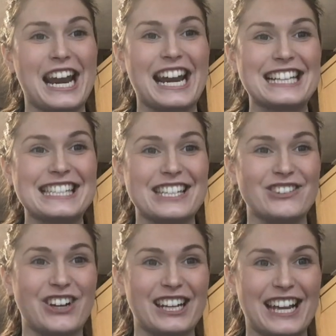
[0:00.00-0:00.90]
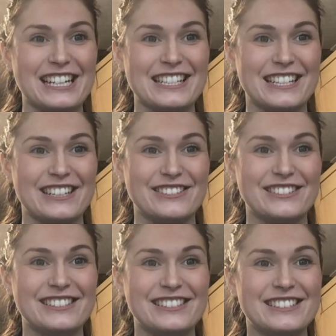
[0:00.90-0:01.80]
and I'll see you all again soon.
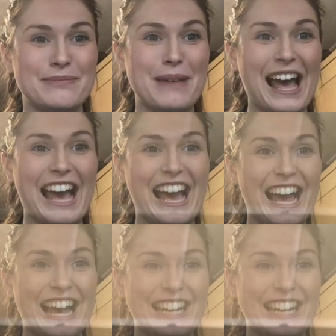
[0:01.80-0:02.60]
Bye!